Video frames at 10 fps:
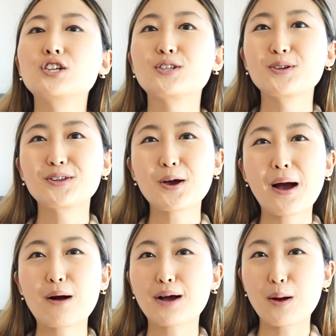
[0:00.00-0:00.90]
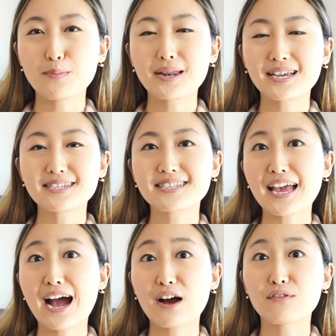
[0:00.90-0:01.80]
So you know how companies,
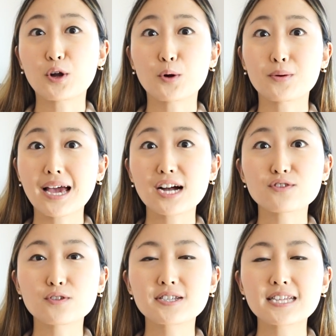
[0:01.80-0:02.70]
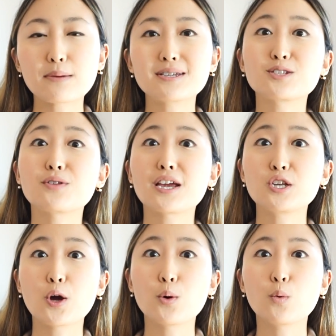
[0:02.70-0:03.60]
they have their own cash flow statement, so they
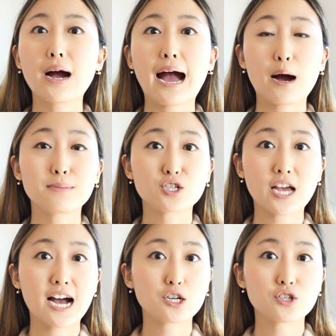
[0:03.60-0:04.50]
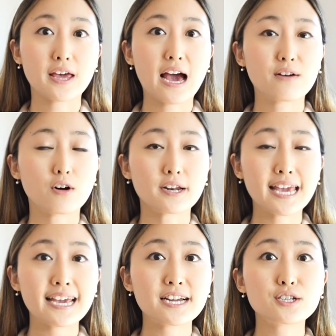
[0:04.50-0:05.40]
know how much cash they have on
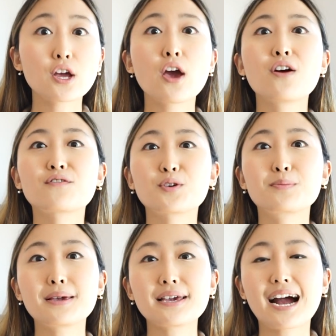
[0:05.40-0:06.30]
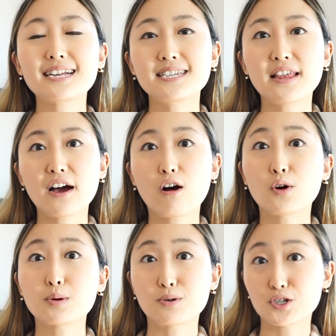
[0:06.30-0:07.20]
hand. For me, I did that
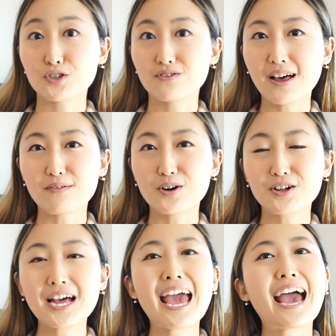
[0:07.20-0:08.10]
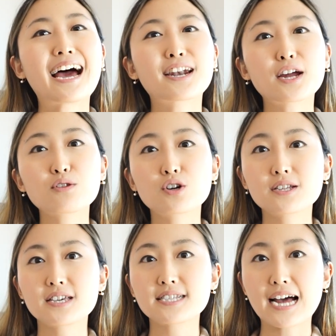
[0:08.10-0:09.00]
on a personal level. And I
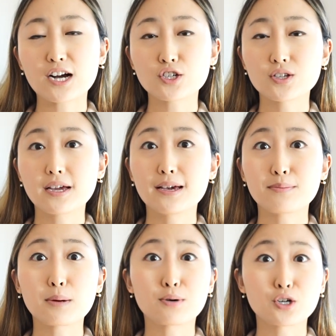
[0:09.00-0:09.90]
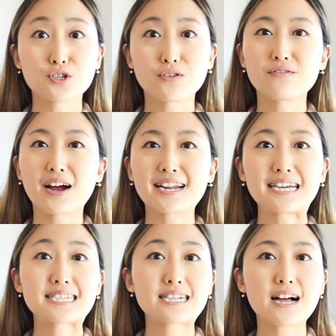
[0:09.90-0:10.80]
learned this actually in my personal
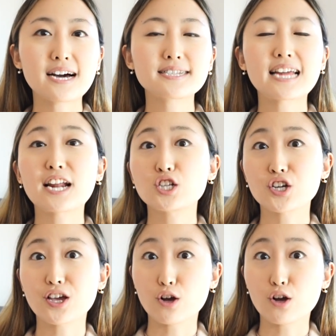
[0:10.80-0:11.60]
finance class that I took in